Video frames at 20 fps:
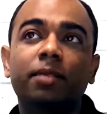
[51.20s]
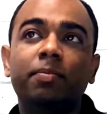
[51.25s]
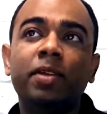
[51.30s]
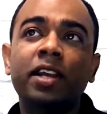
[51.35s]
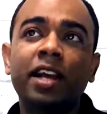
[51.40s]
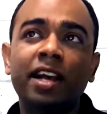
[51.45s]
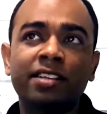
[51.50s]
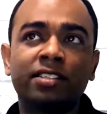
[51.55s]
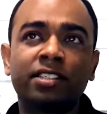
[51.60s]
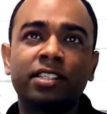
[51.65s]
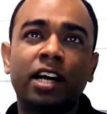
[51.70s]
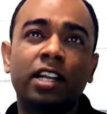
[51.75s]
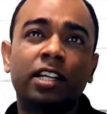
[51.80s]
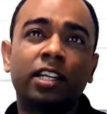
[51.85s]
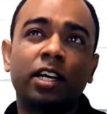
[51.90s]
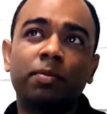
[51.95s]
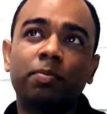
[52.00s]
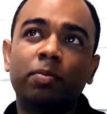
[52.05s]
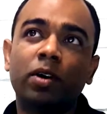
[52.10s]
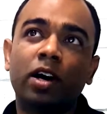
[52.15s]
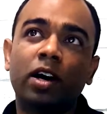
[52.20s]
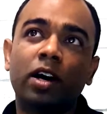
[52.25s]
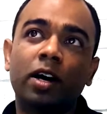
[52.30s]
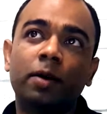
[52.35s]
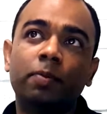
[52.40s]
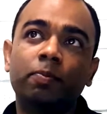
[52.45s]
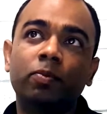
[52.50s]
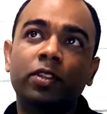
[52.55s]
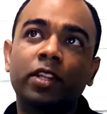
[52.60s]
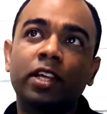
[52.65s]
being a startup,
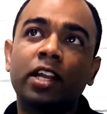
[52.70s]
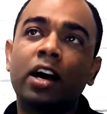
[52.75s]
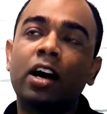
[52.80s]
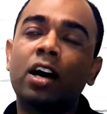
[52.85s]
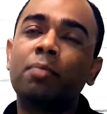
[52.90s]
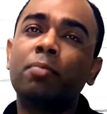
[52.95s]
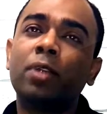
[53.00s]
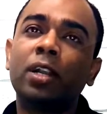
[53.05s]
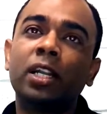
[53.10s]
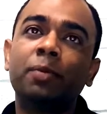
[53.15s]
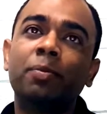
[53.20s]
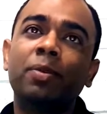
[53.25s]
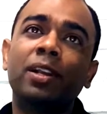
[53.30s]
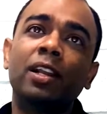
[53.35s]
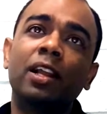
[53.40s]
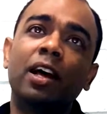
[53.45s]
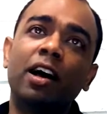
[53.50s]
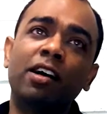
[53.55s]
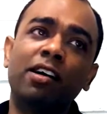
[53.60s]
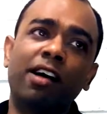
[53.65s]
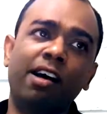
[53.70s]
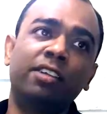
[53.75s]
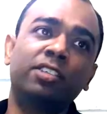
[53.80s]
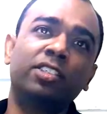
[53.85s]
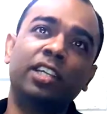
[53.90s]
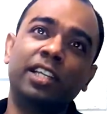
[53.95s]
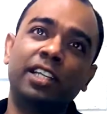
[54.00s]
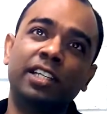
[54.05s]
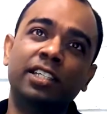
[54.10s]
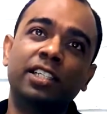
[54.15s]
uh, there are multiple uh,
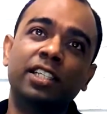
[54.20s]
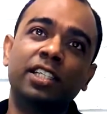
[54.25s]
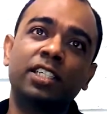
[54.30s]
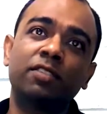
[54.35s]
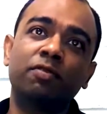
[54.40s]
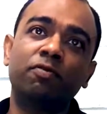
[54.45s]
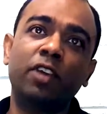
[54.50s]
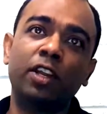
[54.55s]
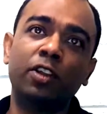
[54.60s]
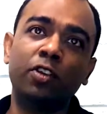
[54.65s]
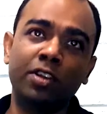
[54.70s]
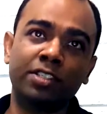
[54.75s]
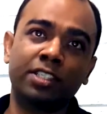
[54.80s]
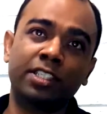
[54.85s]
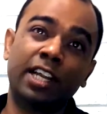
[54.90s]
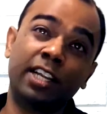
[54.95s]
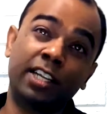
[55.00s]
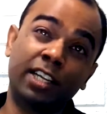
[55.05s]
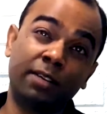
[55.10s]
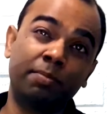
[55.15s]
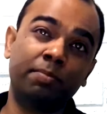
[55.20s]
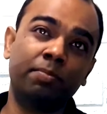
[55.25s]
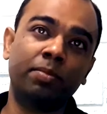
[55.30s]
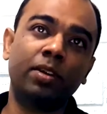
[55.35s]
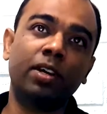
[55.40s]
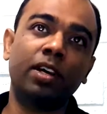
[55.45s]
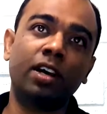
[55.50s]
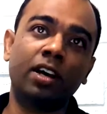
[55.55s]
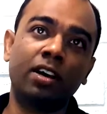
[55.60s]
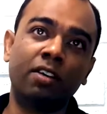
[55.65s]
challenges when you start up,
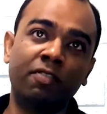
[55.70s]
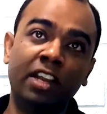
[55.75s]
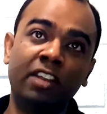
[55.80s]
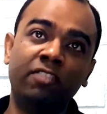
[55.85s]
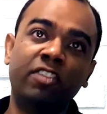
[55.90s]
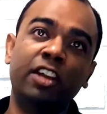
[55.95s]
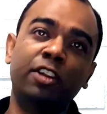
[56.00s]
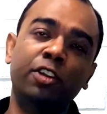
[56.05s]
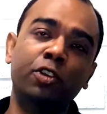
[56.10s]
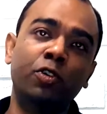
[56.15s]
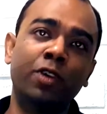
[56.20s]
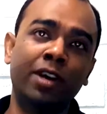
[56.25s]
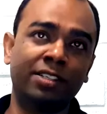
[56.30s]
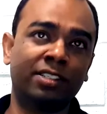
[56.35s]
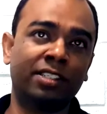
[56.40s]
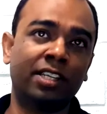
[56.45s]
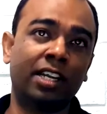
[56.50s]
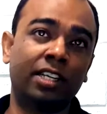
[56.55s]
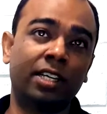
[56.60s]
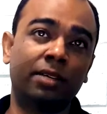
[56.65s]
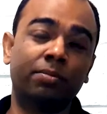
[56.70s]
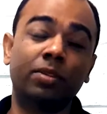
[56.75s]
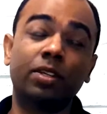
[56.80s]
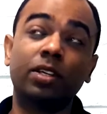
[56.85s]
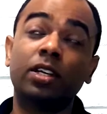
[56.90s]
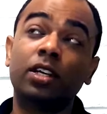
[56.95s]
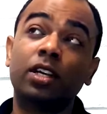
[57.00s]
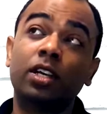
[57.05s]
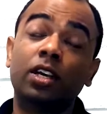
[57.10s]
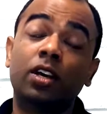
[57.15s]
uh, when, when you do a startup
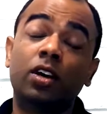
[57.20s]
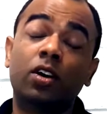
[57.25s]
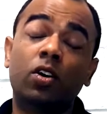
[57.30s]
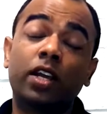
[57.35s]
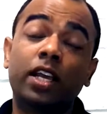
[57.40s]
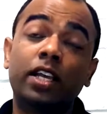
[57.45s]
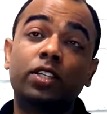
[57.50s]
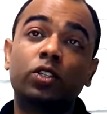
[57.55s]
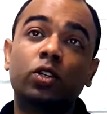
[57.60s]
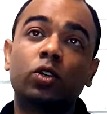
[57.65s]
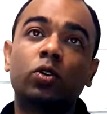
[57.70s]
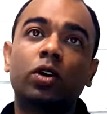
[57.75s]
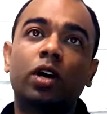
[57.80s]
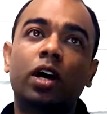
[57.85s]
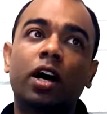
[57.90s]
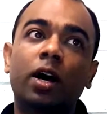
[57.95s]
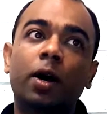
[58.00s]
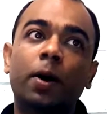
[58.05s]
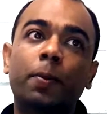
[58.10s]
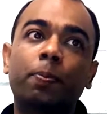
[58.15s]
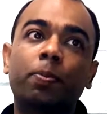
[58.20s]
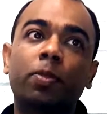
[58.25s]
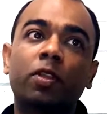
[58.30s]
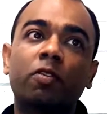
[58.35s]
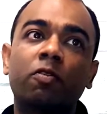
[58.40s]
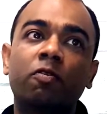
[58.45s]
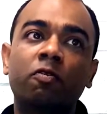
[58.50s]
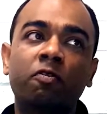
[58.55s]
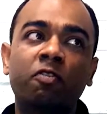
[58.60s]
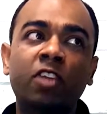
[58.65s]
okay so um,
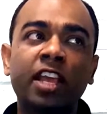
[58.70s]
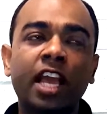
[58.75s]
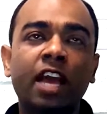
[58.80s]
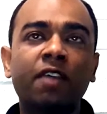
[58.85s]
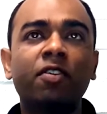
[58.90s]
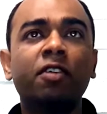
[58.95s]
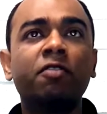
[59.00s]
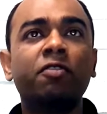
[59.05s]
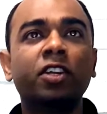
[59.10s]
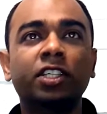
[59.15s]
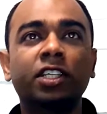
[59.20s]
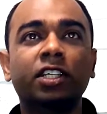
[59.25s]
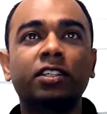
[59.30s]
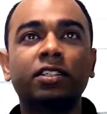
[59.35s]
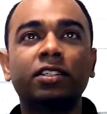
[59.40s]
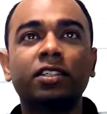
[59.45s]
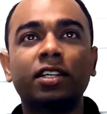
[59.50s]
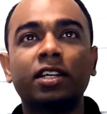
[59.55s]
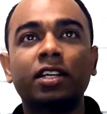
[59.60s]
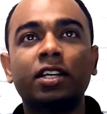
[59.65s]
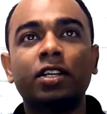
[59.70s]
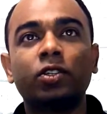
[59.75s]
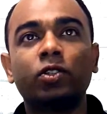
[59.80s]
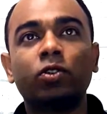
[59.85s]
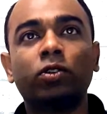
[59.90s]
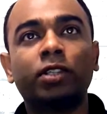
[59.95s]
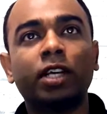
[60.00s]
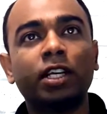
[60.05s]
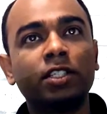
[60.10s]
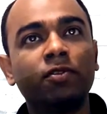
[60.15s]
we have a vision so
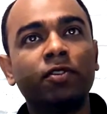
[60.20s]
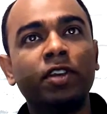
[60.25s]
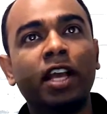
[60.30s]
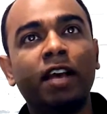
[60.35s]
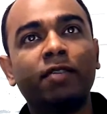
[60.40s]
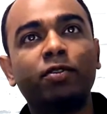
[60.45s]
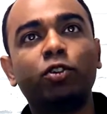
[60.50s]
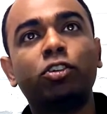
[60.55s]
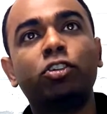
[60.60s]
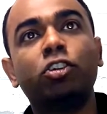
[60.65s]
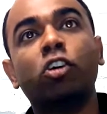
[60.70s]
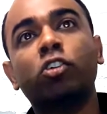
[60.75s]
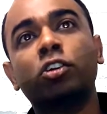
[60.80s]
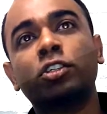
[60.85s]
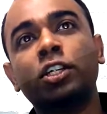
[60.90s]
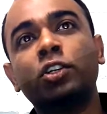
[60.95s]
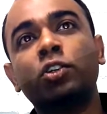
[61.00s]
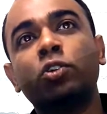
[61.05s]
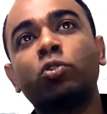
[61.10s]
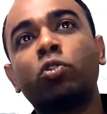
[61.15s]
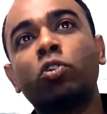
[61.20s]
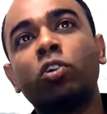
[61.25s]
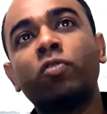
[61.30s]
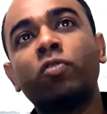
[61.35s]
thus we have chosen to go